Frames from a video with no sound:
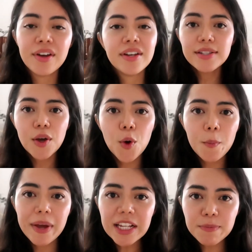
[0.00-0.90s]
So
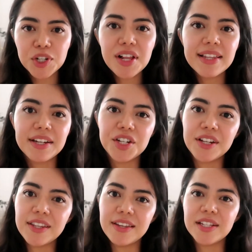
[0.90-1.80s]
pay special
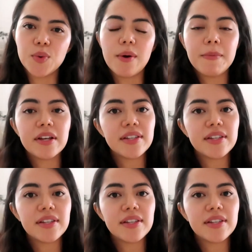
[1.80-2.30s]
attention to this one because